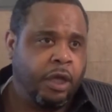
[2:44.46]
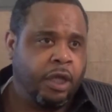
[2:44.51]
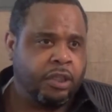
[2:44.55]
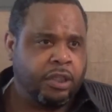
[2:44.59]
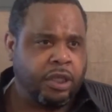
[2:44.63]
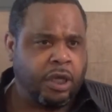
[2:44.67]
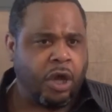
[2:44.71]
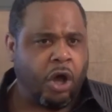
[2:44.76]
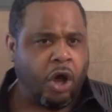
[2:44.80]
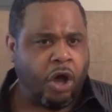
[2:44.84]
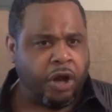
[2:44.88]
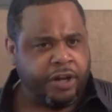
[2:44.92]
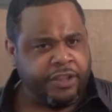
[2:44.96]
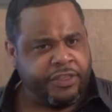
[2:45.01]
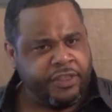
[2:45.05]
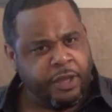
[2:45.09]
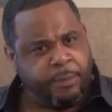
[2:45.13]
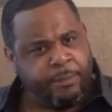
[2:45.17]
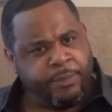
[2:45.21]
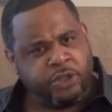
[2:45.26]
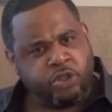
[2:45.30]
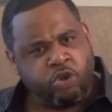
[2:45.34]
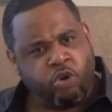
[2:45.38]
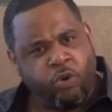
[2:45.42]
The God in
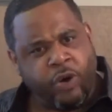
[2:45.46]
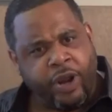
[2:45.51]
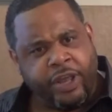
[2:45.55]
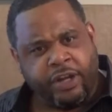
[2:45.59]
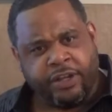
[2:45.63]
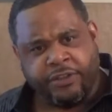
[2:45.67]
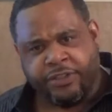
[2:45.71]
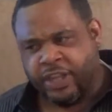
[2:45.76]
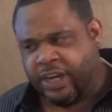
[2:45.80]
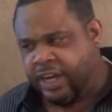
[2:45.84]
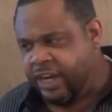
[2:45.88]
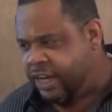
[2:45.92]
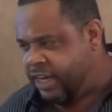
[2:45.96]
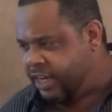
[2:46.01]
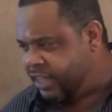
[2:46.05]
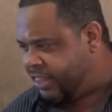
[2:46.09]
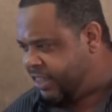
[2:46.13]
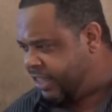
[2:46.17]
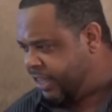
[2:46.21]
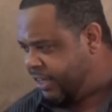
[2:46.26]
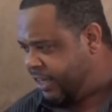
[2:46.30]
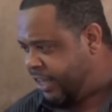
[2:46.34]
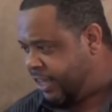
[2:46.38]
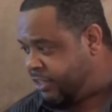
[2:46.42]
them is greater than
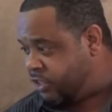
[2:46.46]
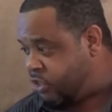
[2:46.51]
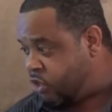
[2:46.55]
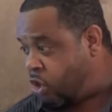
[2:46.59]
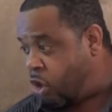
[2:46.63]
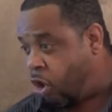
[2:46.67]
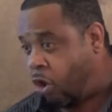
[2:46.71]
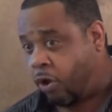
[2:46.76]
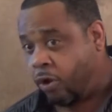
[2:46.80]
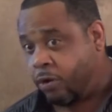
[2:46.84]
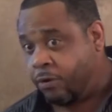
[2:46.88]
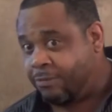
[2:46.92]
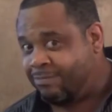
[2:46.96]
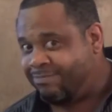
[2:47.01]
anything they saw.